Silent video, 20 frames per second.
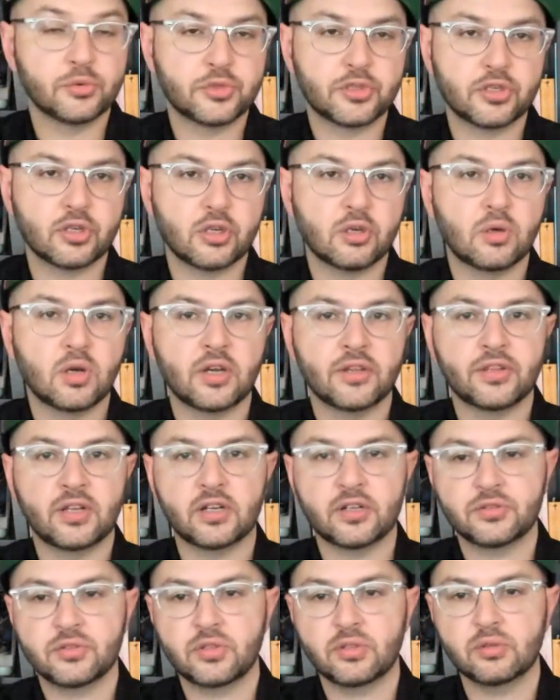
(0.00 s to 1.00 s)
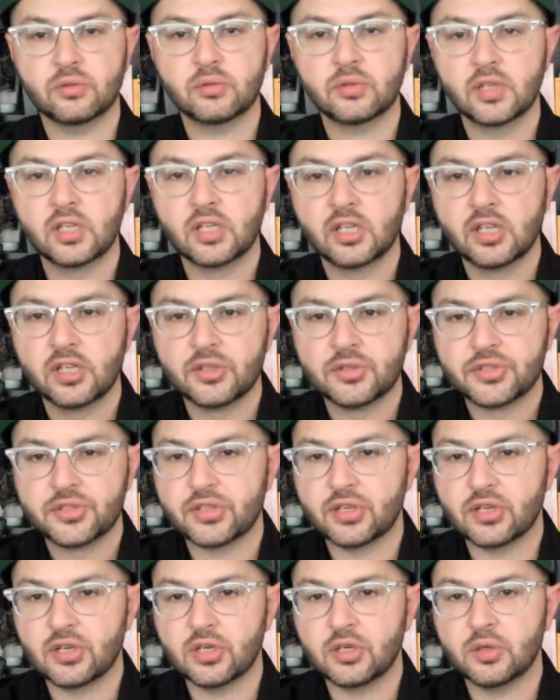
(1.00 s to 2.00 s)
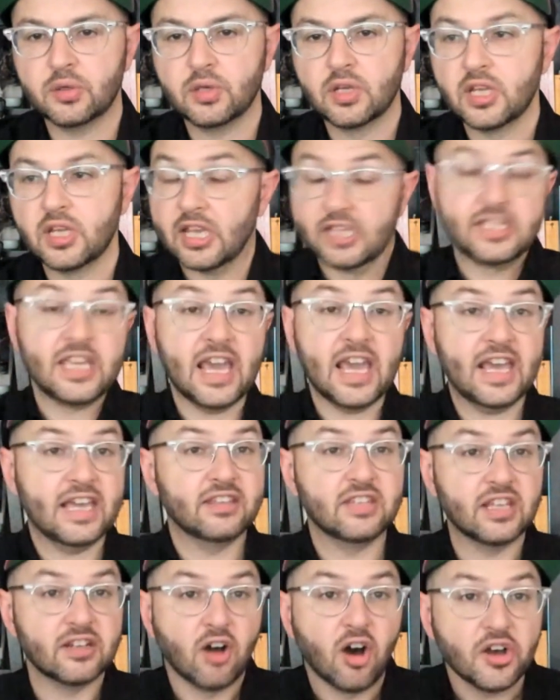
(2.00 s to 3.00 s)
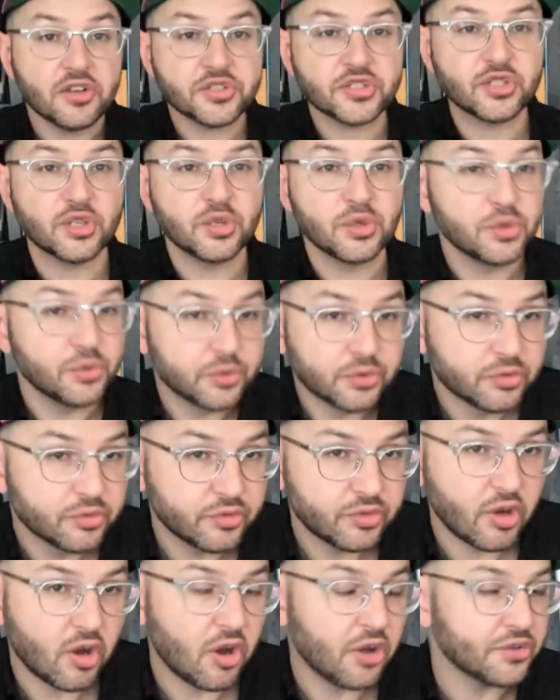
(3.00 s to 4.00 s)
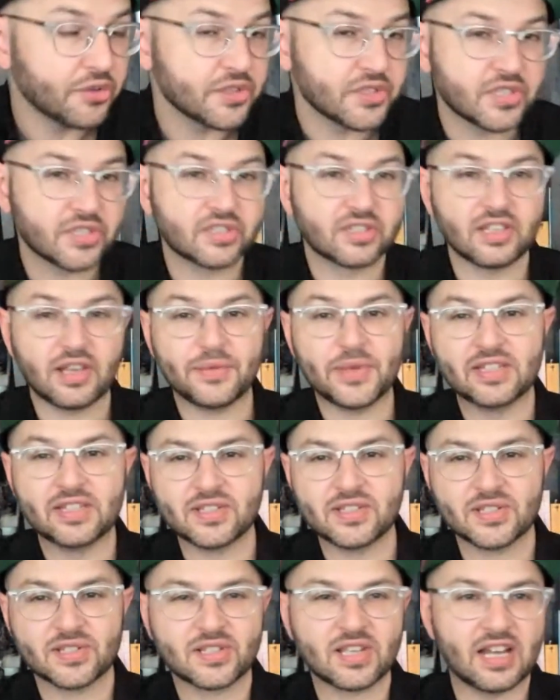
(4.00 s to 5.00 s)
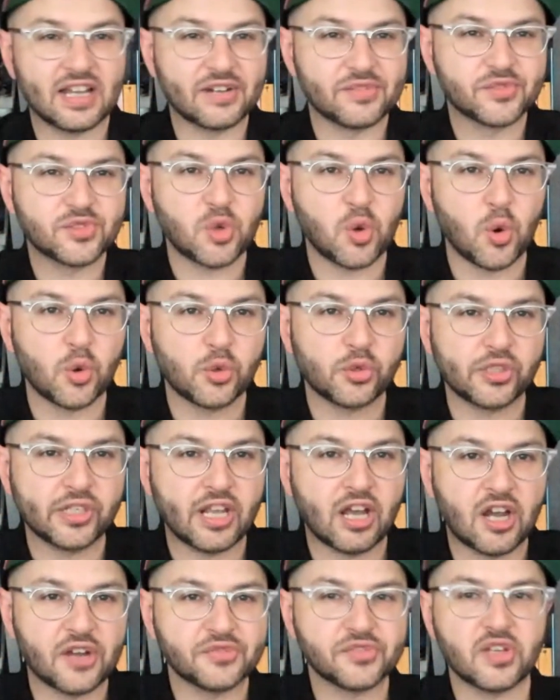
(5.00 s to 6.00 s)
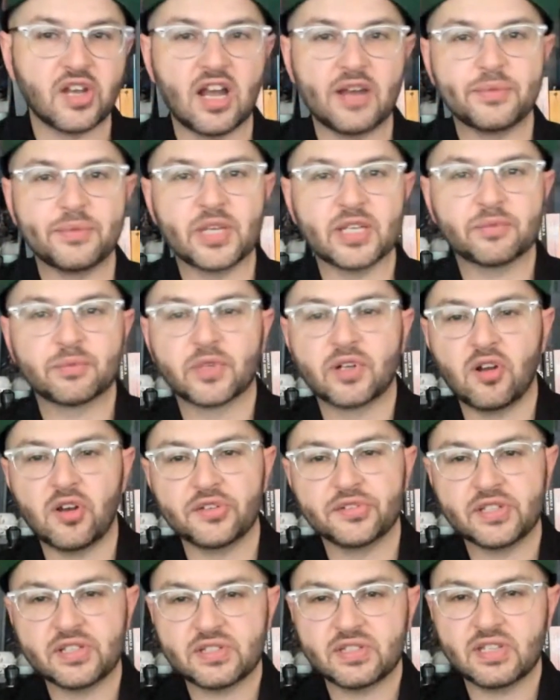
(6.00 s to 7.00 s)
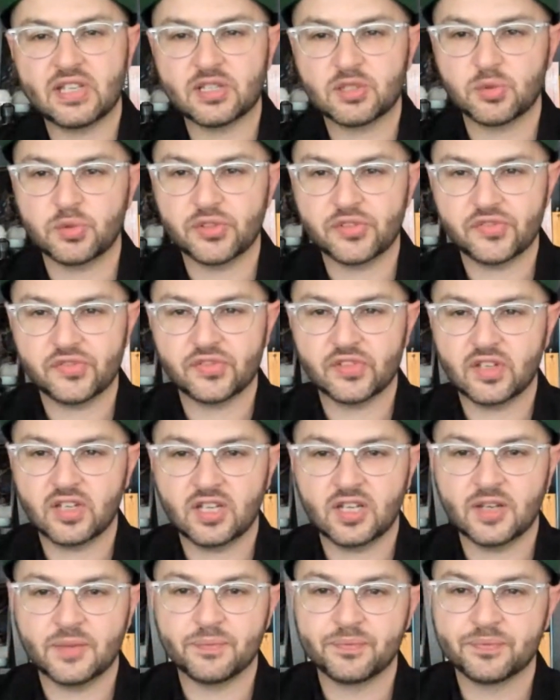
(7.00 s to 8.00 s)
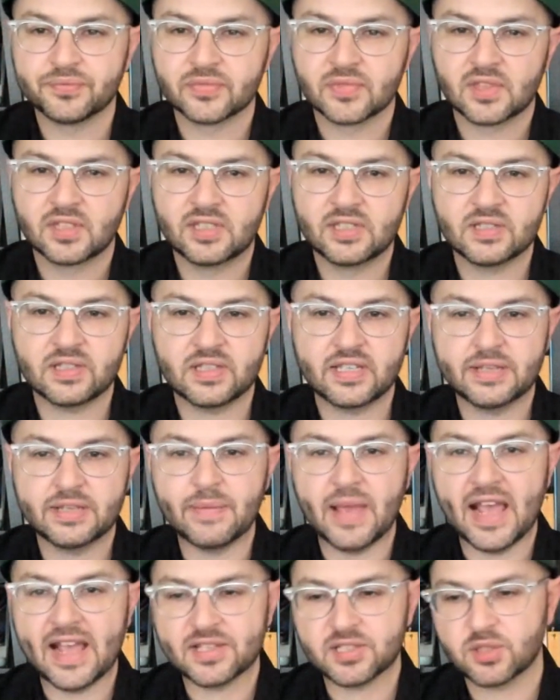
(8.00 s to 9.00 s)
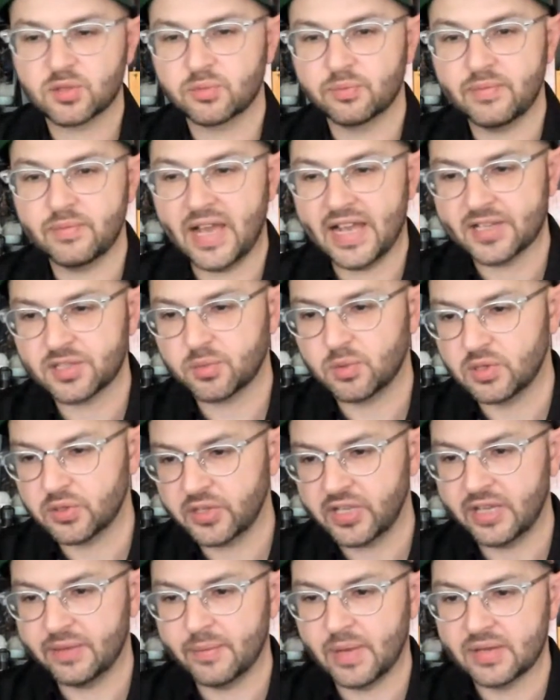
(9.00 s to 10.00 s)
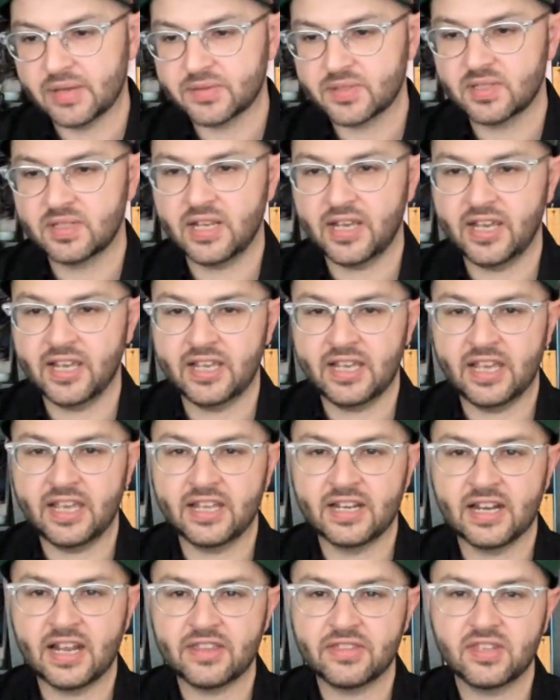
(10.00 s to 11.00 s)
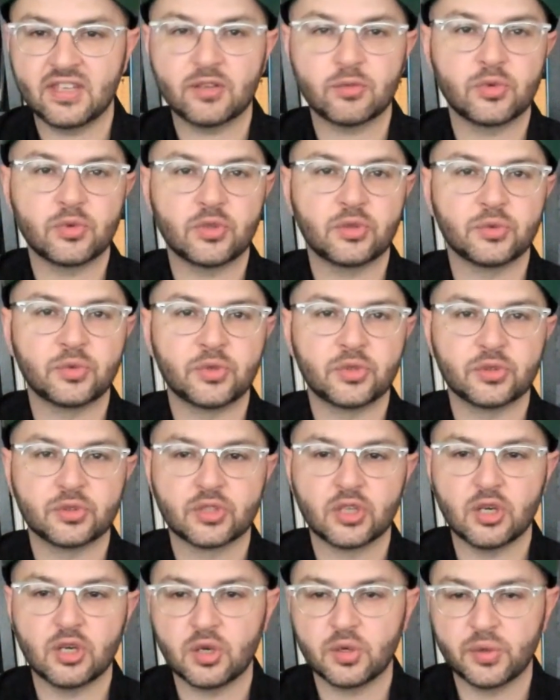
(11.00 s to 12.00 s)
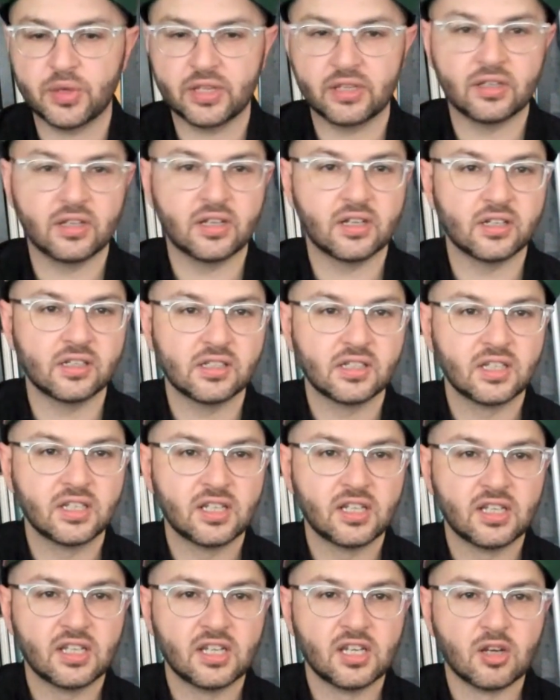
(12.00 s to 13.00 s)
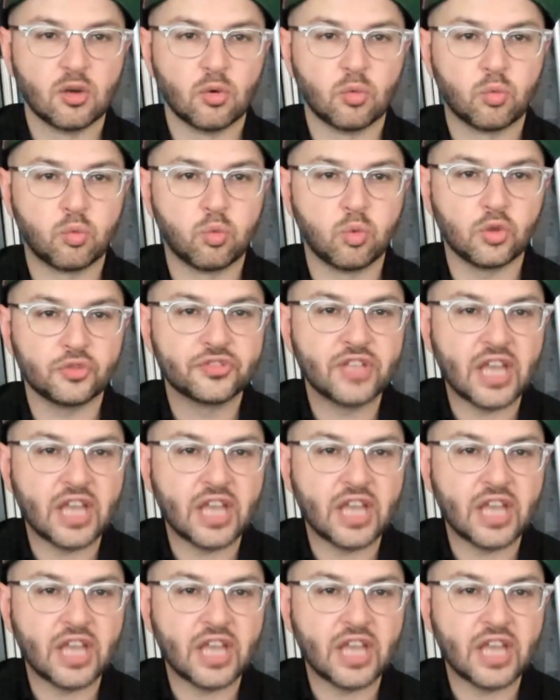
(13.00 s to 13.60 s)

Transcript: show on there too. So yeah. And then also all this, I mean, this is kind of totally off topic, but all these things with Ghislaine Maxwell came out today, and I think we'll go and we'll